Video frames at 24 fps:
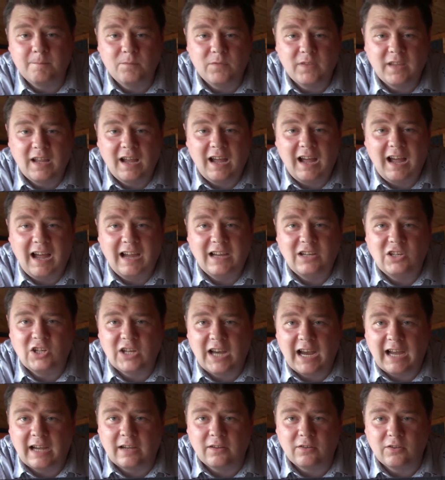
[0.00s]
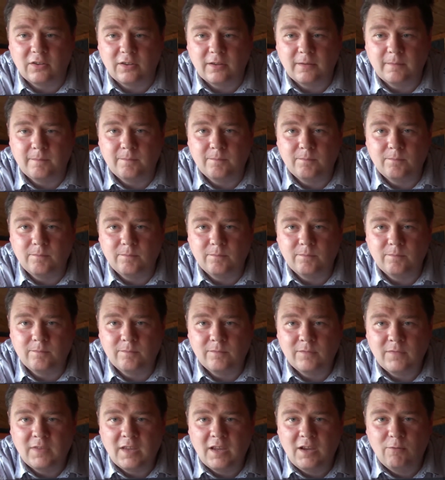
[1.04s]
Ajax,
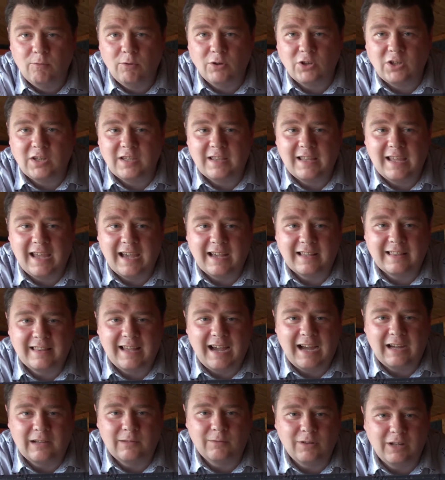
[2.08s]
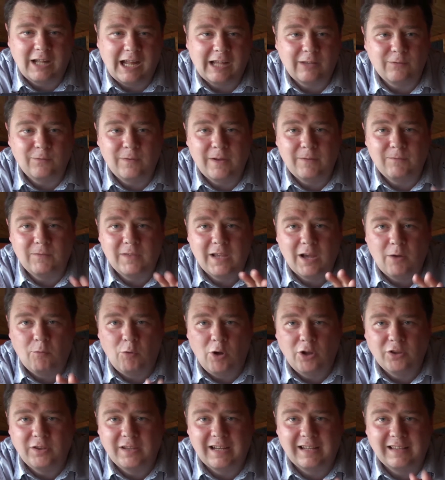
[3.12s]
which is the exact Class 50 I
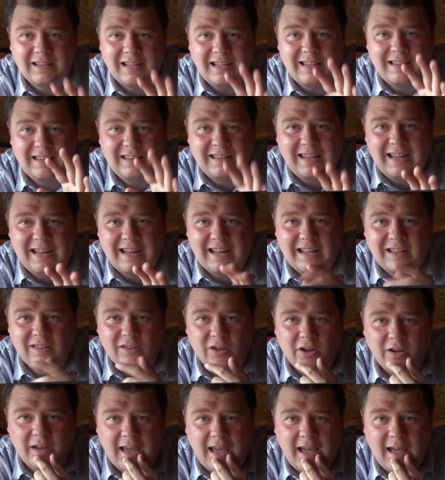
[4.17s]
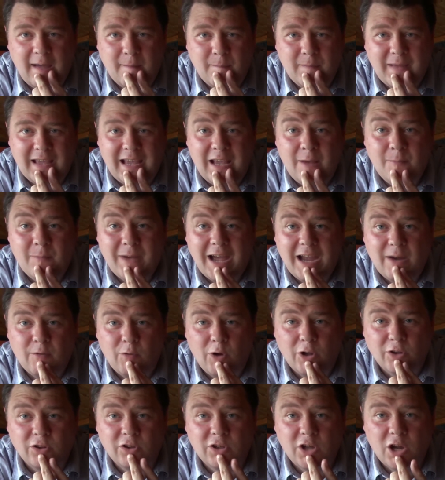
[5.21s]
wanted. I did see this on eBay
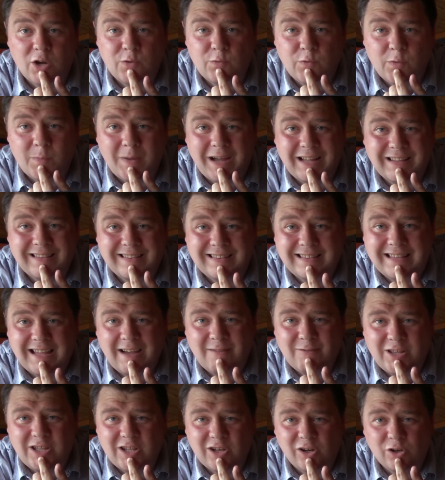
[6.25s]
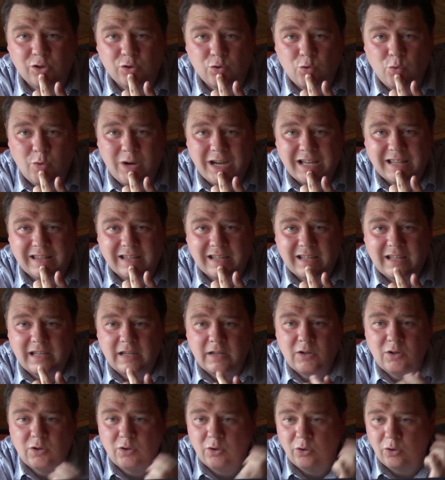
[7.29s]
once going for about 70 odd quid
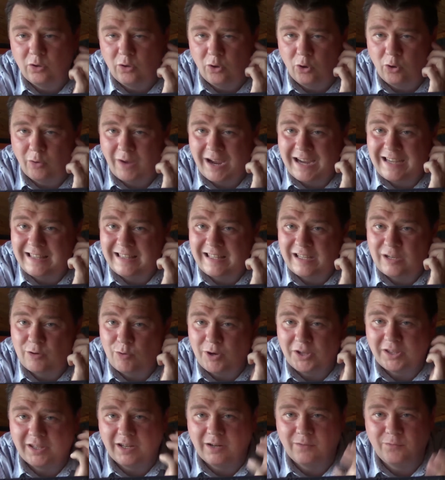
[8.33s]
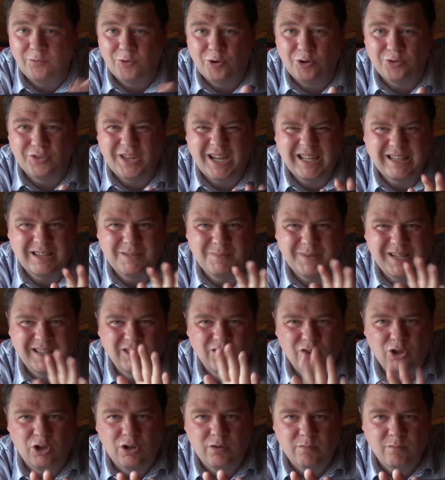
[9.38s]
or 80 quid, and I thought that's a bit
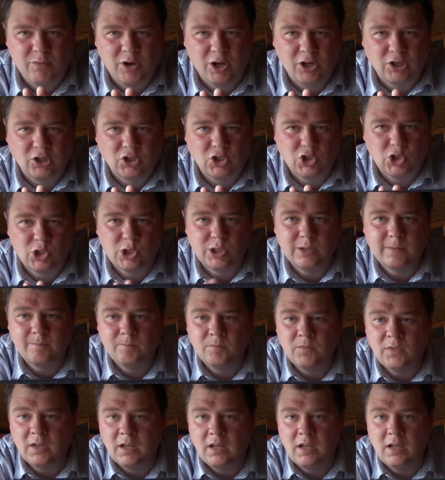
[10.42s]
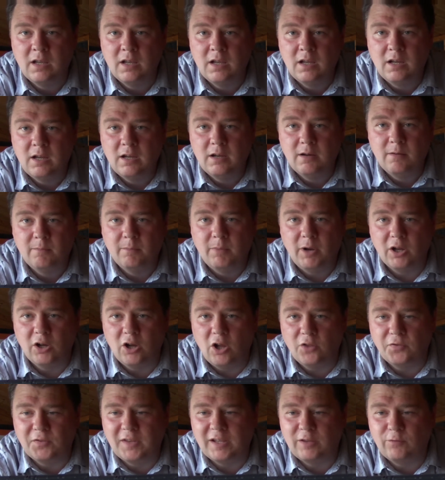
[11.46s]
too much. But I
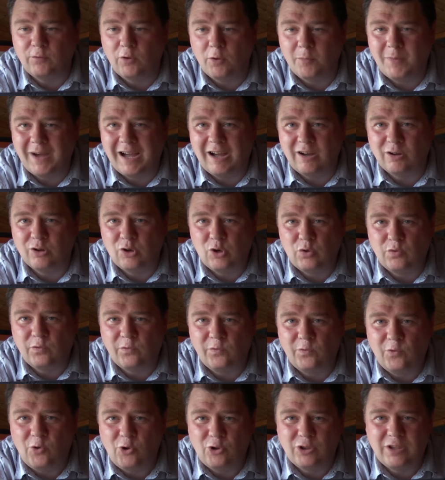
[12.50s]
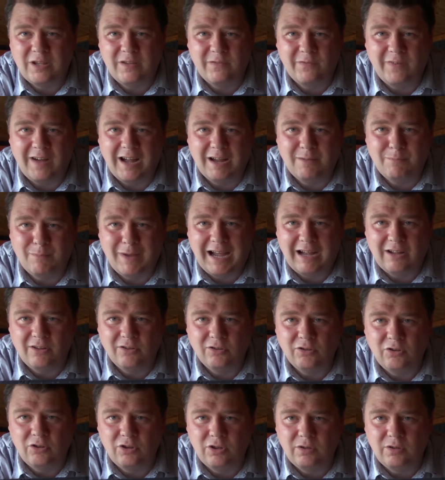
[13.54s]
got this for about a good £45.